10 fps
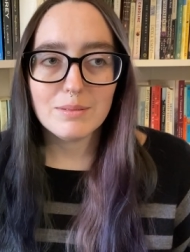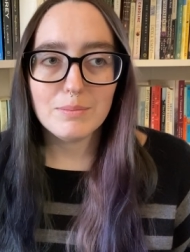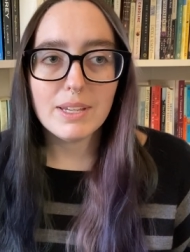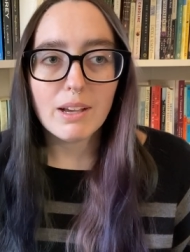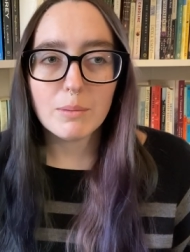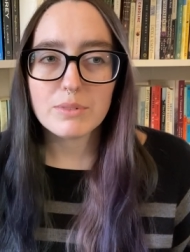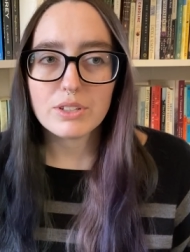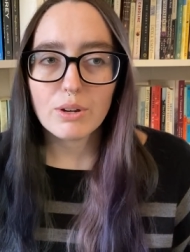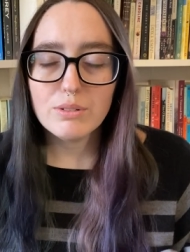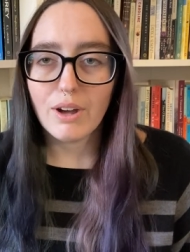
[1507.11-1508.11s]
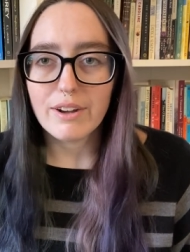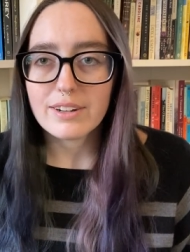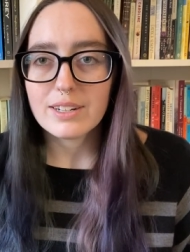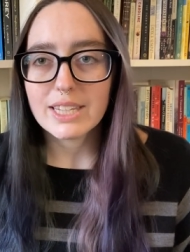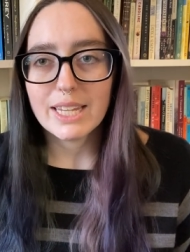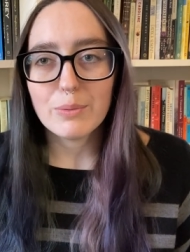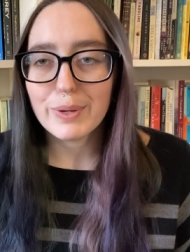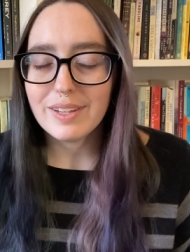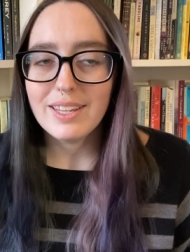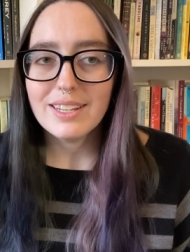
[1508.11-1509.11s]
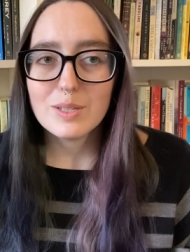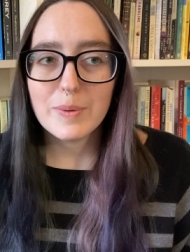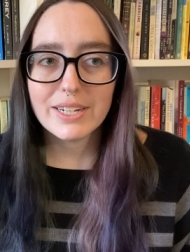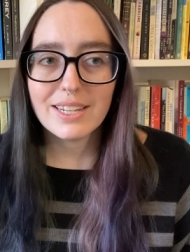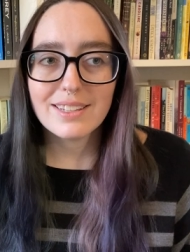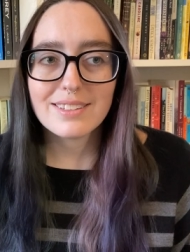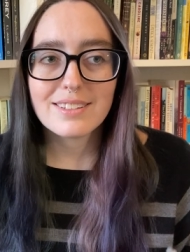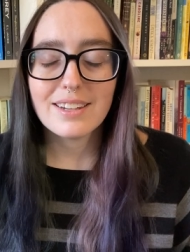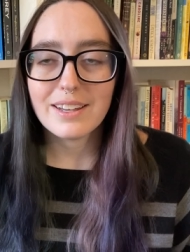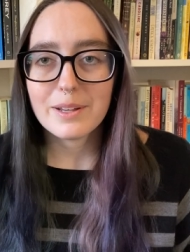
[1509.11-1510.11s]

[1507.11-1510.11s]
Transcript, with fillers: becomes a code talker and like what he experienced.